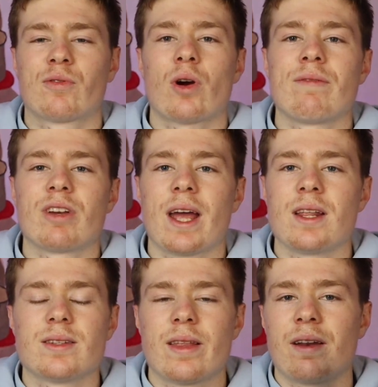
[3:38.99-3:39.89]
before I even get
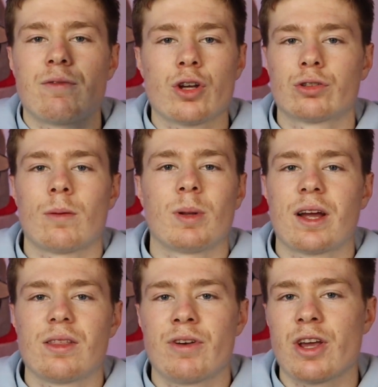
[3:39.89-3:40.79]
into that, if you could drop a like
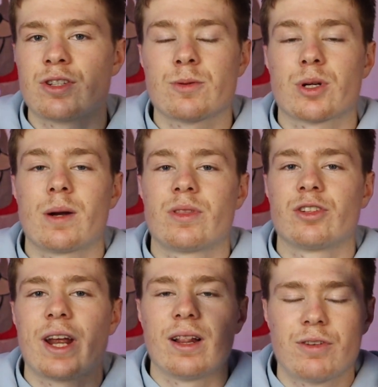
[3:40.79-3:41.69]
on the video, subscribe to the
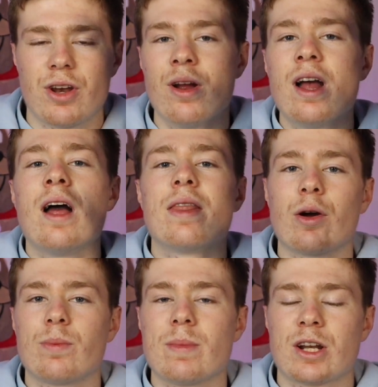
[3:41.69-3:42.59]
channel if you know, that
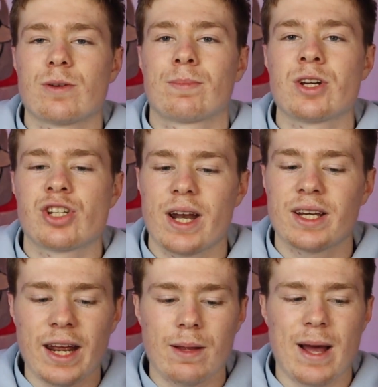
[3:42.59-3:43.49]
would be much
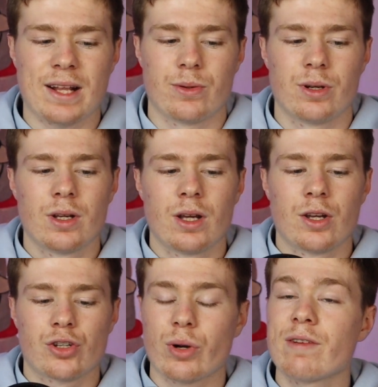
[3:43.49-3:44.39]
appreciated. Getting back to it.
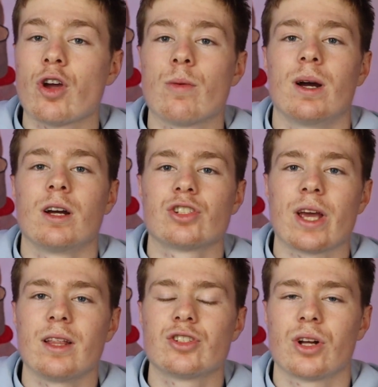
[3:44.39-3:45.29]
Sharif Cooper,
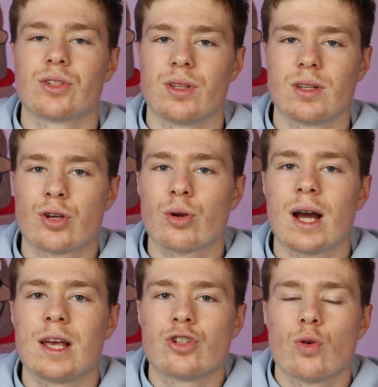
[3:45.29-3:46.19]
Jalen Johnson, the two
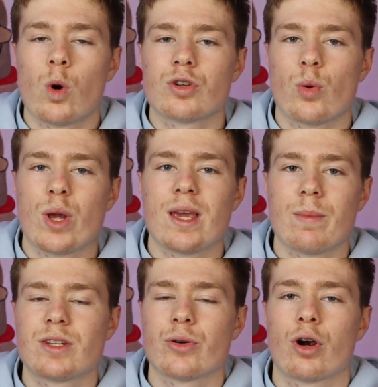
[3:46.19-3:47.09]
guys you want to hear
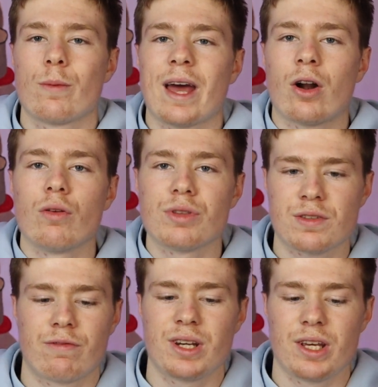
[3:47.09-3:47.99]
me talk about on this
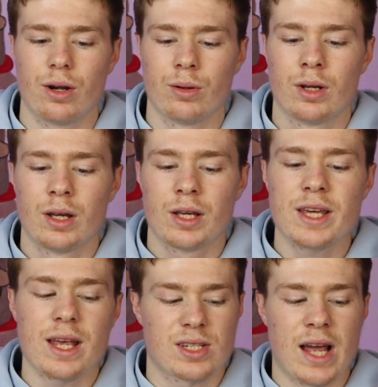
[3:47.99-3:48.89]
video.
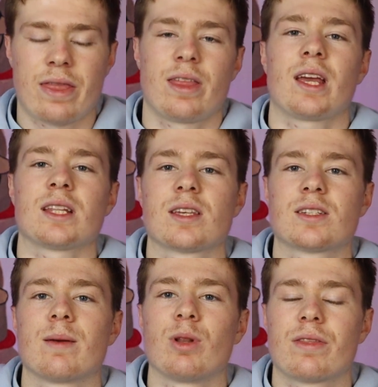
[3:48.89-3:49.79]
Yes, I think it's a
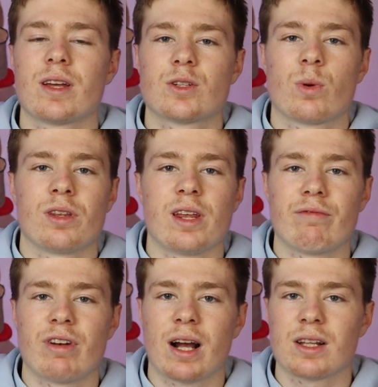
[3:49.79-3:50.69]
similar thing to what the
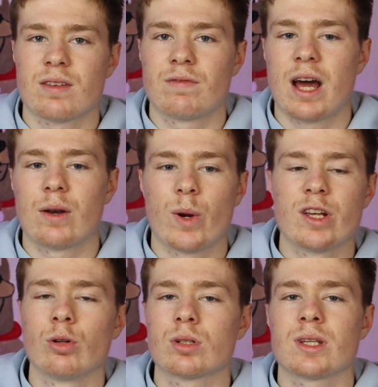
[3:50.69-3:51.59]
Denver Nuggets have done, where
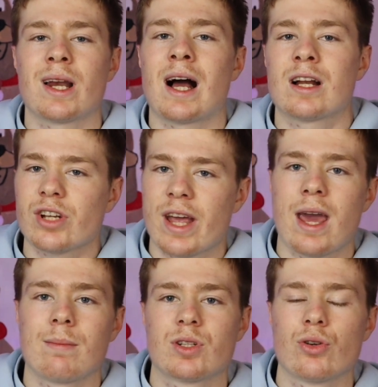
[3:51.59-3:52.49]
you looked at RJ
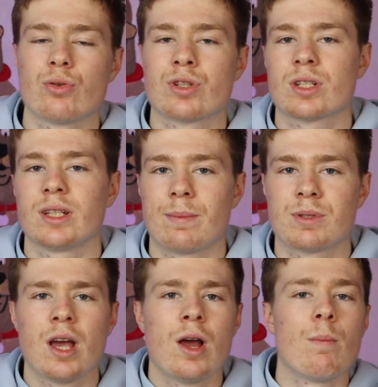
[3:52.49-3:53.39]
Hampton, who
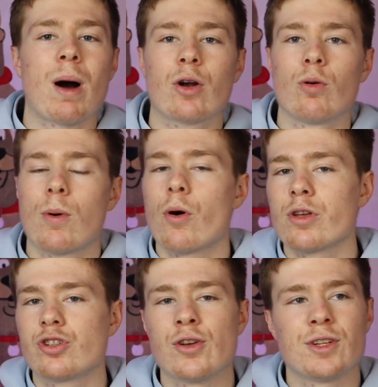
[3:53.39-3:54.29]
slipped. Michael
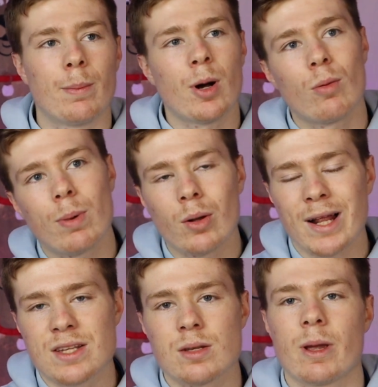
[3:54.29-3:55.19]
Porter Jr., Bol Bol,
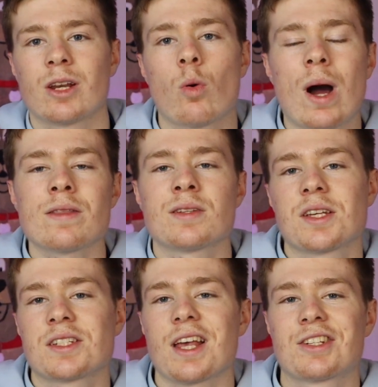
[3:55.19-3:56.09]
hasn't been quite the
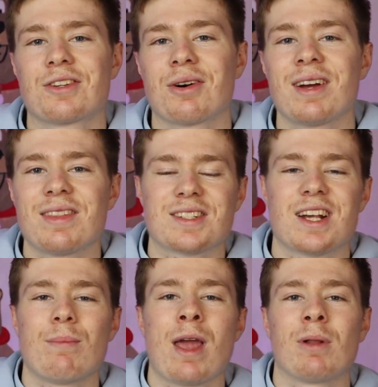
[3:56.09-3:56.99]
success story that
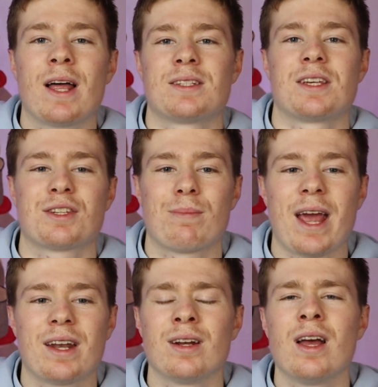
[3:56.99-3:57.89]
some people
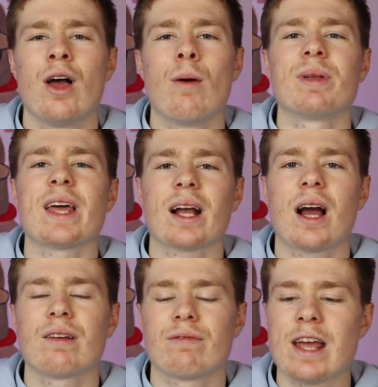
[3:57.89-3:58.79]
anticipated. But that
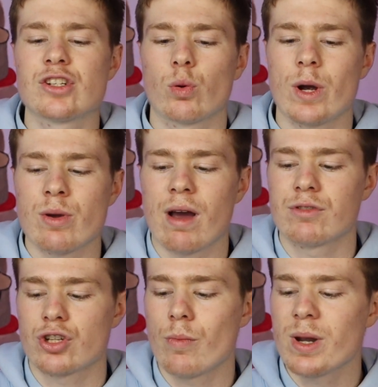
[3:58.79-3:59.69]
kind of nature where you have
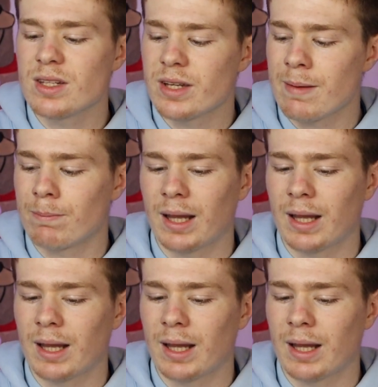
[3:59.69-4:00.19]
so many deep